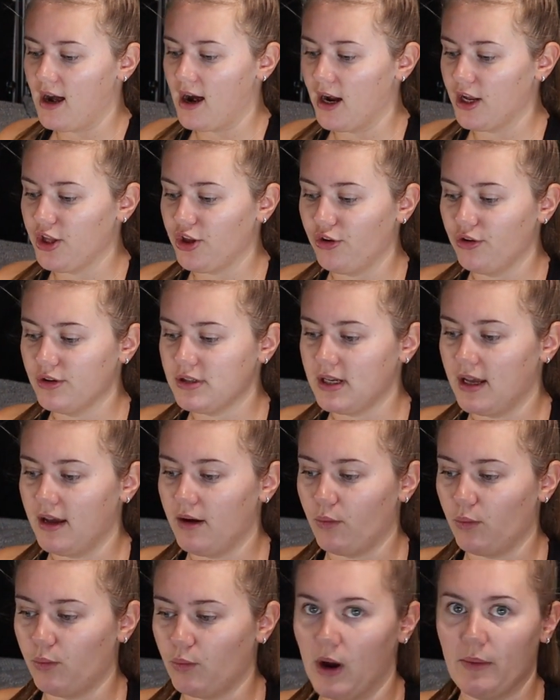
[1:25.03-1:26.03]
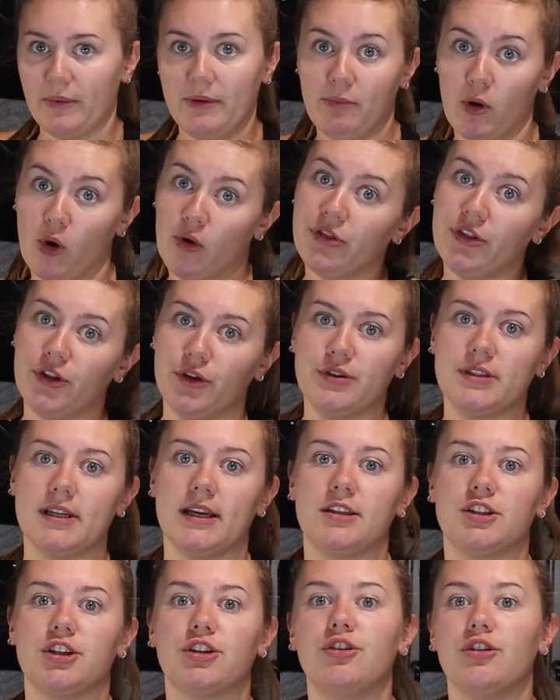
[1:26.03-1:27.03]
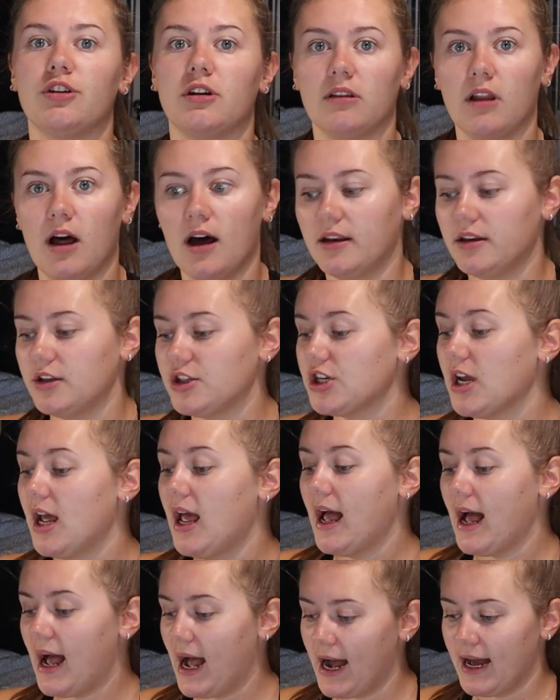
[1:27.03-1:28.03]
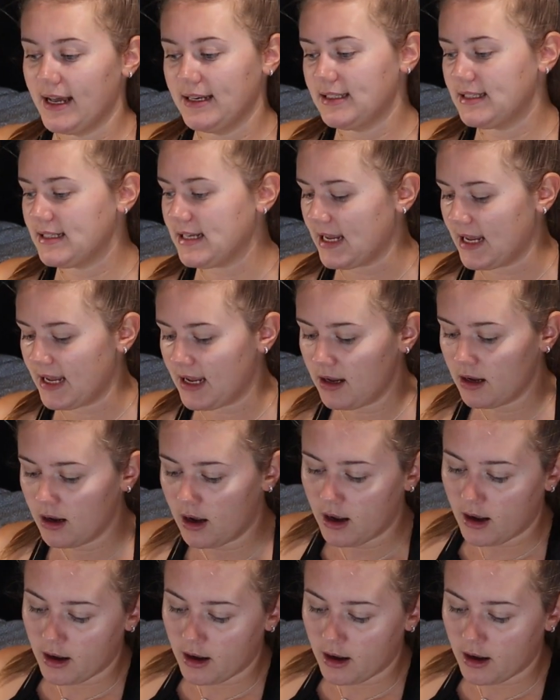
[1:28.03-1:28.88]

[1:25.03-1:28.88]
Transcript: I use it, well, we both use it to cook lunch and tea.